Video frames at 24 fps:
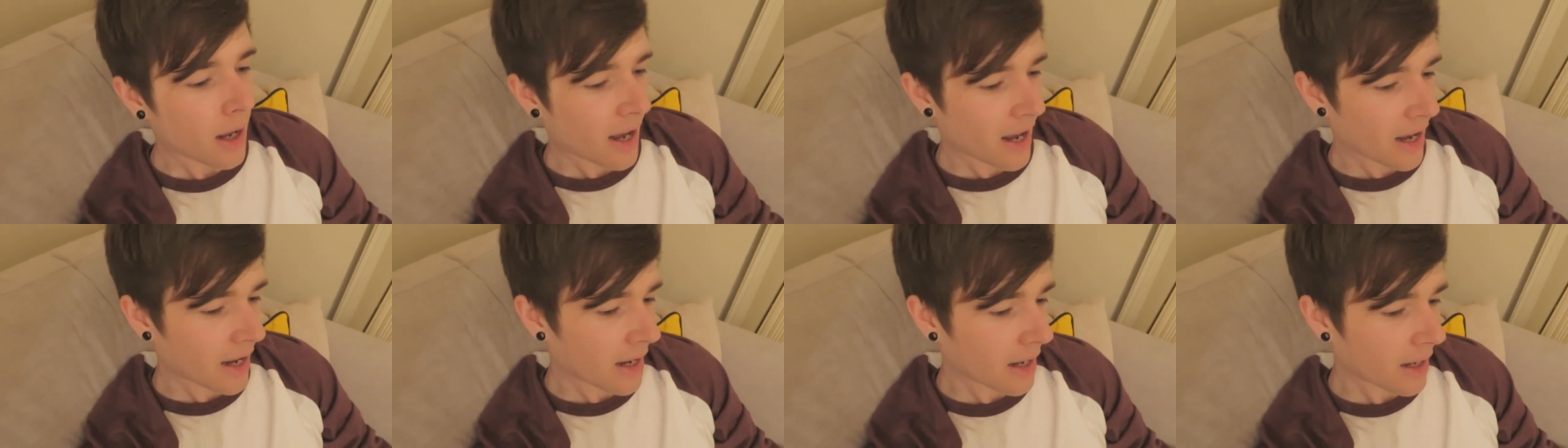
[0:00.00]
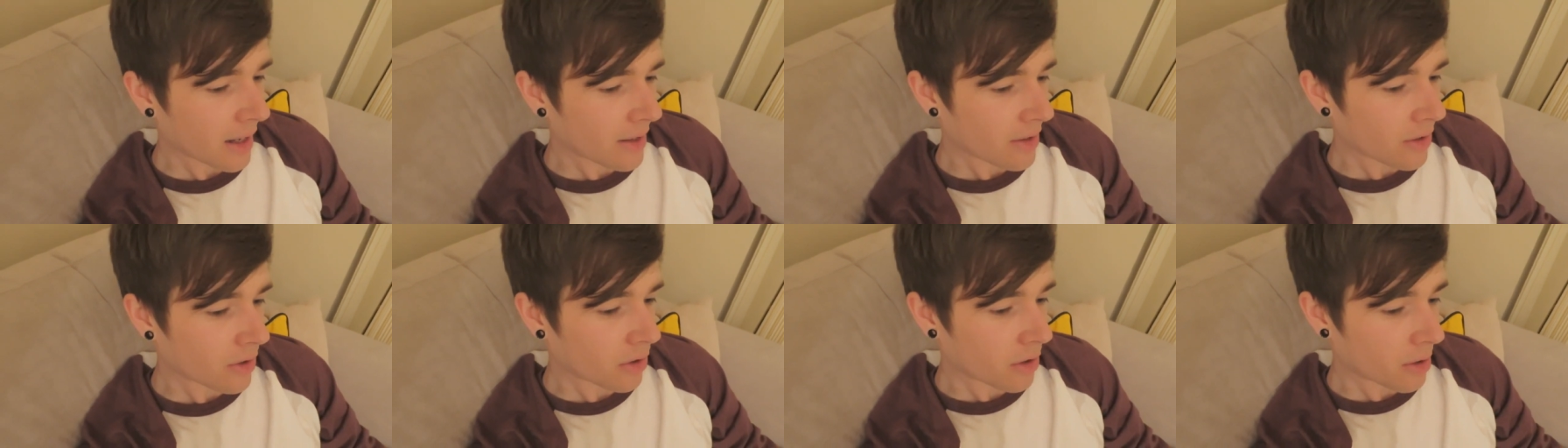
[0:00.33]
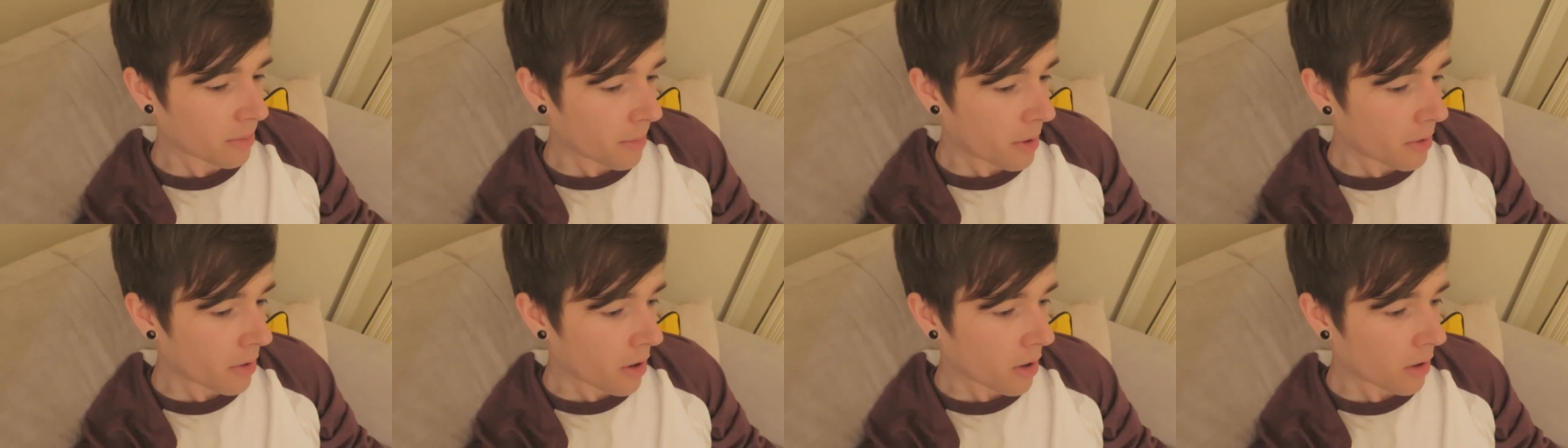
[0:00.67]
and
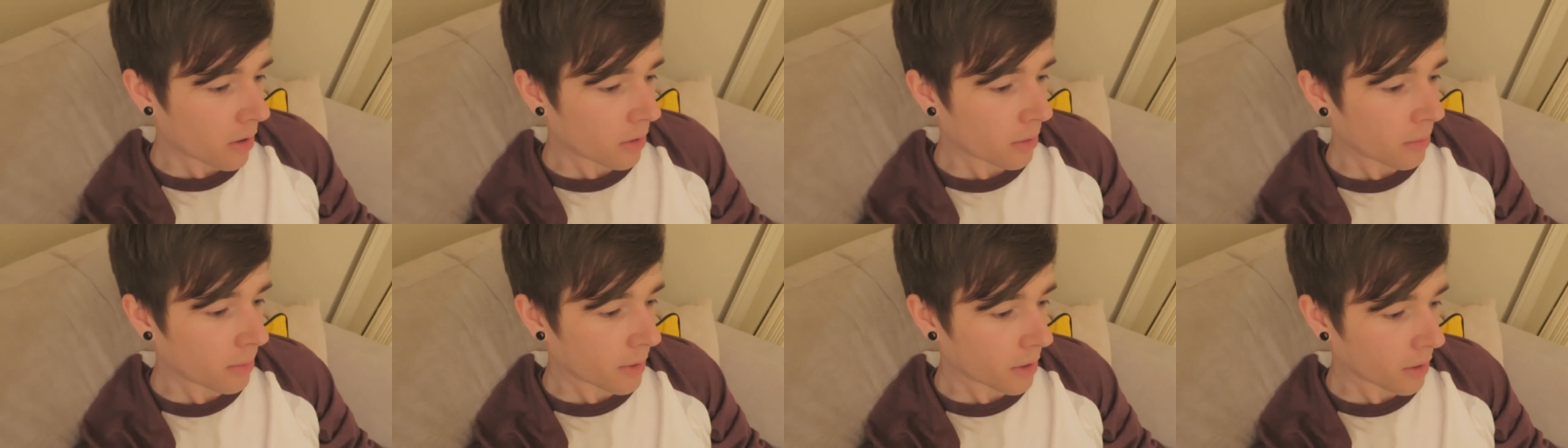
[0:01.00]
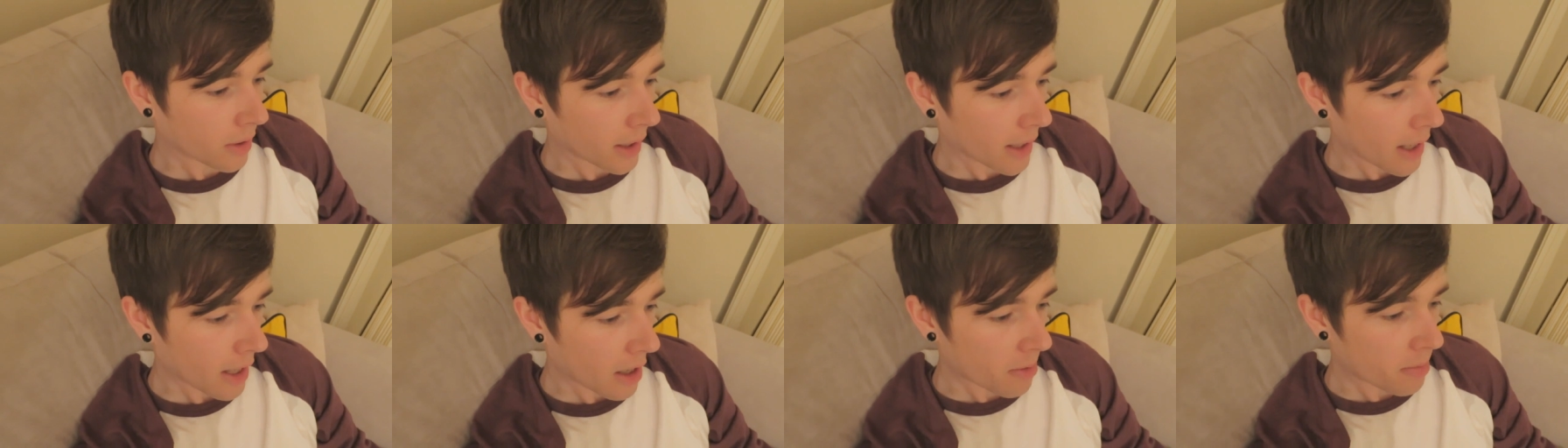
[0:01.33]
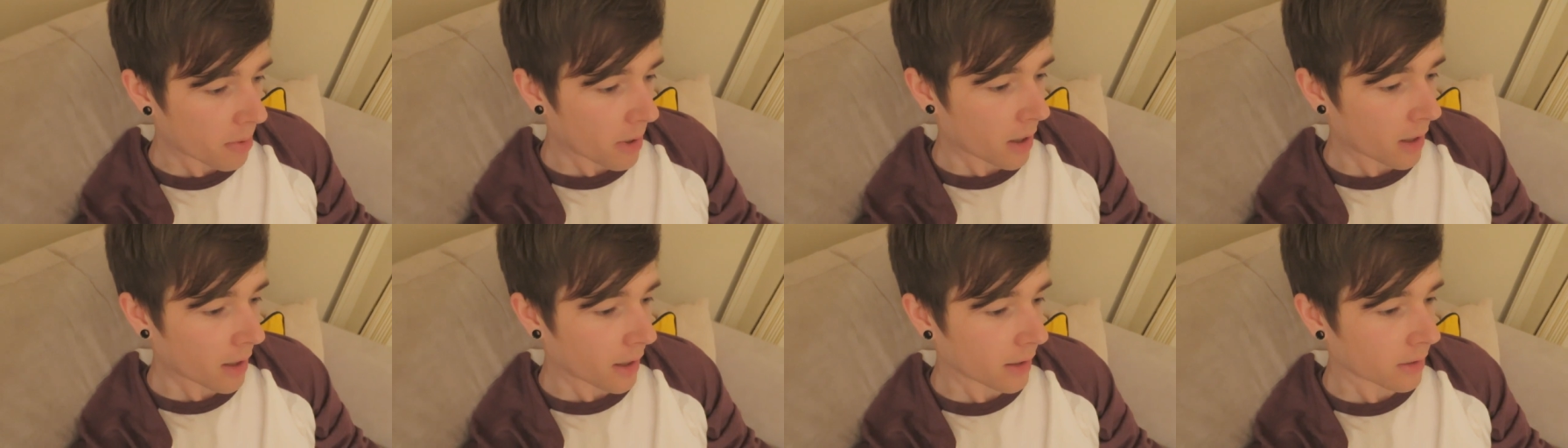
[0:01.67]
tomorrow we've got to get
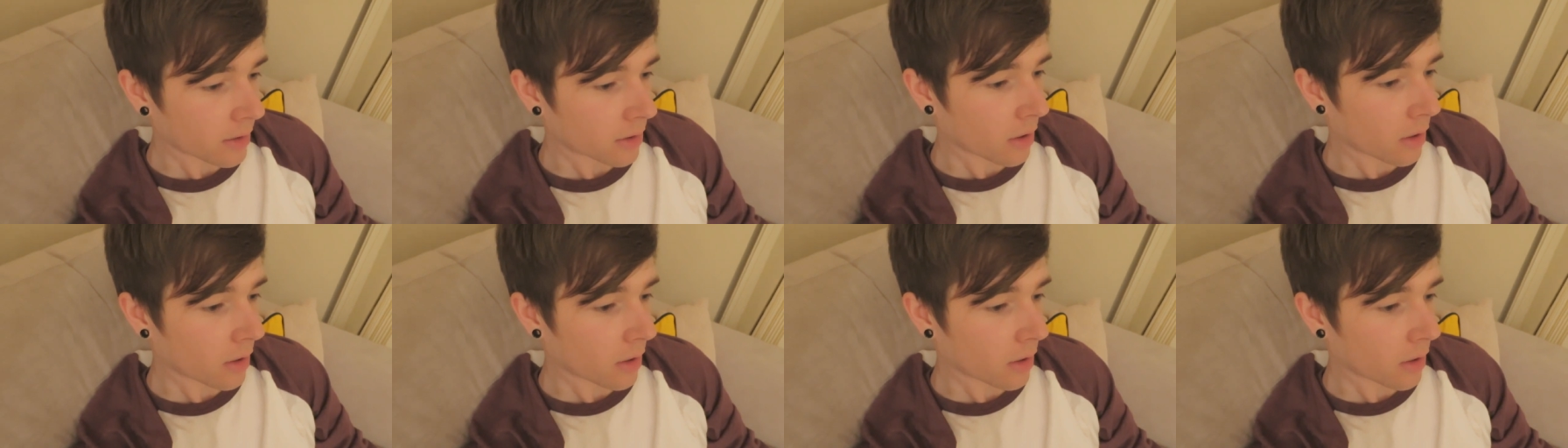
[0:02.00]
up early.